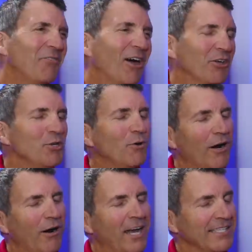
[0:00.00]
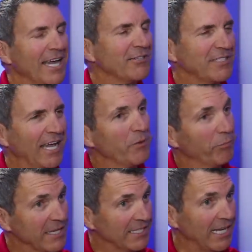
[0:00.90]
Well, you are, as I understand, the
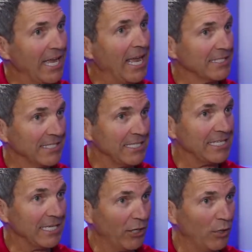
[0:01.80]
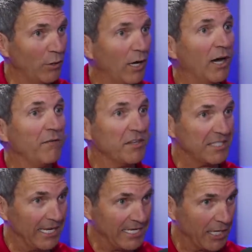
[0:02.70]
president and CEO of the
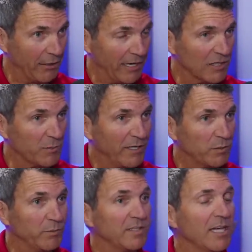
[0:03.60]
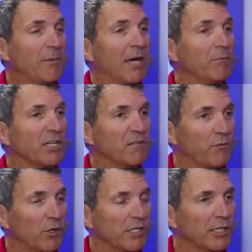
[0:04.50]
San Diego Air and Space Museum. I'm looking
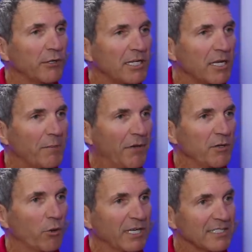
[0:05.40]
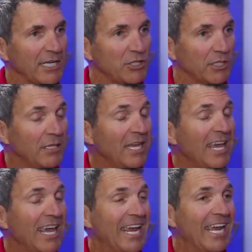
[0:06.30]
forward to learning about the organization
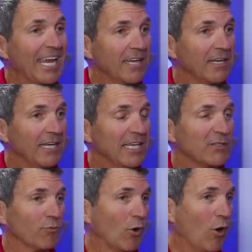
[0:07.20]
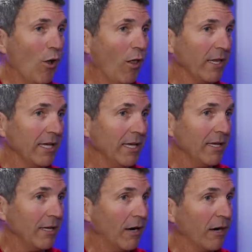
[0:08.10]
and its role
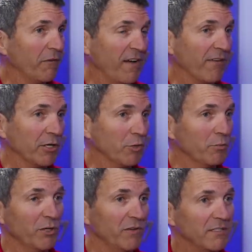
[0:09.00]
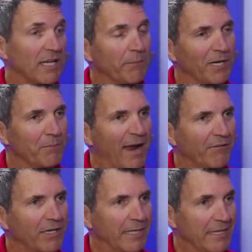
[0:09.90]
in our favorite new movie, Top Gun
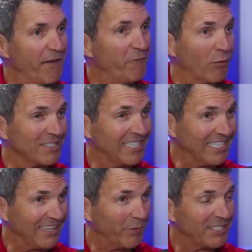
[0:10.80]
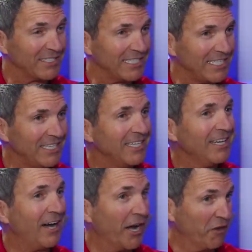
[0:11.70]
Maverick, and the F-14 that we see
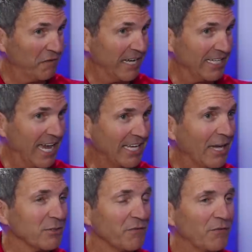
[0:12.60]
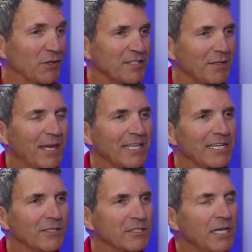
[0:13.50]
on a flight deck. That was a first in many
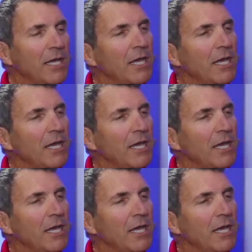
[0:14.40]
years.